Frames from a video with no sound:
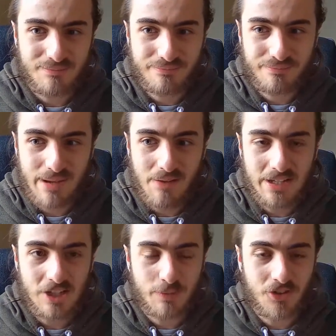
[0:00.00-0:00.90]
apparently
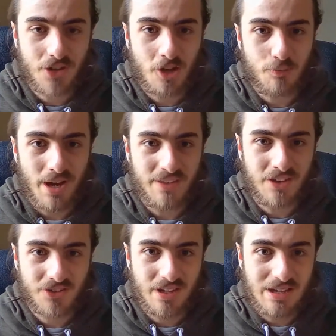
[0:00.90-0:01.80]
he's been served by
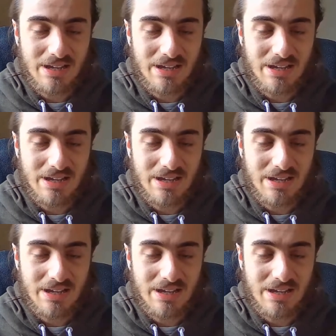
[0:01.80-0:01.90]
this